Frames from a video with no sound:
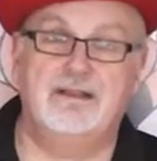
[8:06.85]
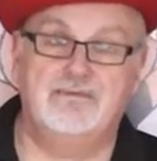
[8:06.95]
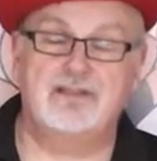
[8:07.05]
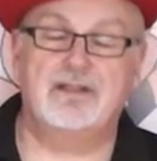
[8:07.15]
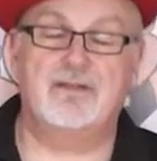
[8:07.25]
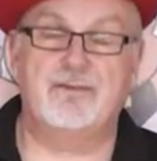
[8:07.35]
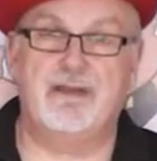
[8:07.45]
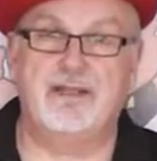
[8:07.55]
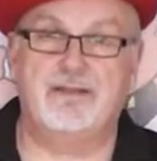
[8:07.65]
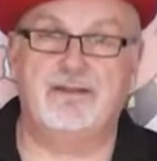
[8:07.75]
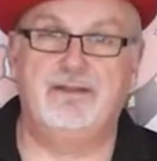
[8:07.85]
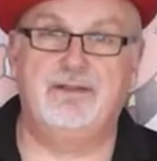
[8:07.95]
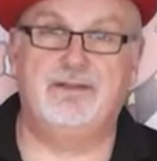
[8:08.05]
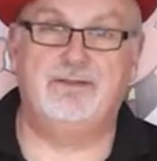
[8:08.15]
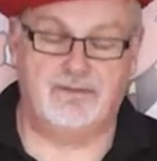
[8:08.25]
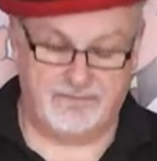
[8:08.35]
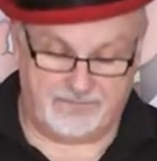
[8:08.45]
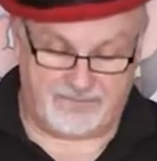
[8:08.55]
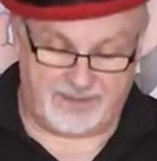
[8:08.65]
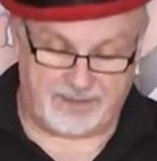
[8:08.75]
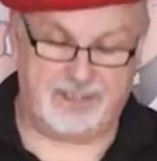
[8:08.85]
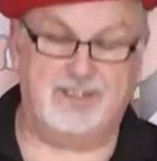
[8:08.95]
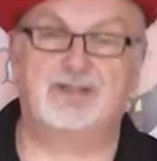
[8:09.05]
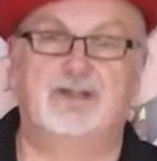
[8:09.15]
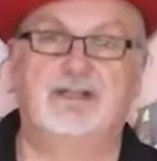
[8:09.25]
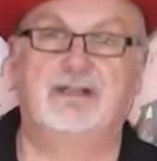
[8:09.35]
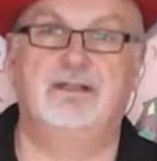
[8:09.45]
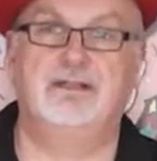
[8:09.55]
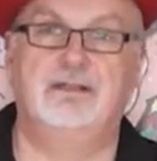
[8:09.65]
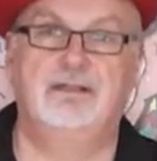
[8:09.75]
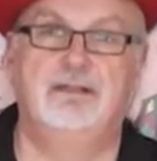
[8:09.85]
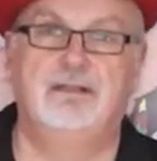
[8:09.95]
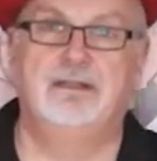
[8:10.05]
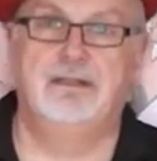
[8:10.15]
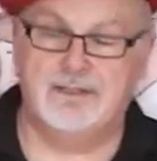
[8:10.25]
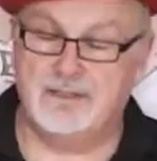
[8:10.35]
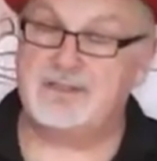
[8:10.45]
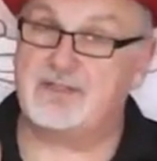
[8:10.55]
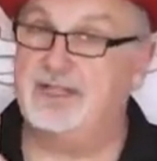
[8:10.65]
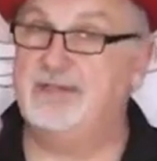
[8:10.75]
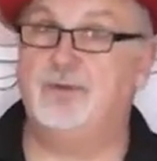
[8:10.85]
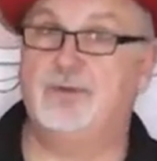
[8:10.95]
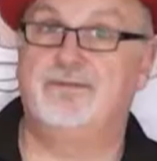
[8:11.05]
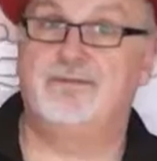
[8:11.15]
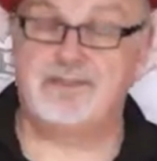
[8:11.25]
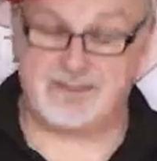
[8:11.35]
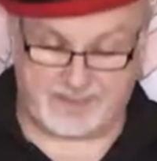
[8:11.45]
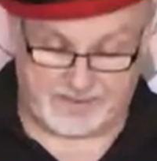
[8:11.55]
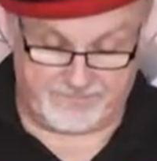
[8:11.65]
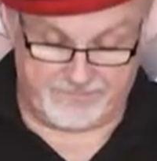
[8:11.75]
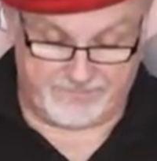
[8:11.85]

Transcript: There is another way that you can finish this trick that's slightly more convincing.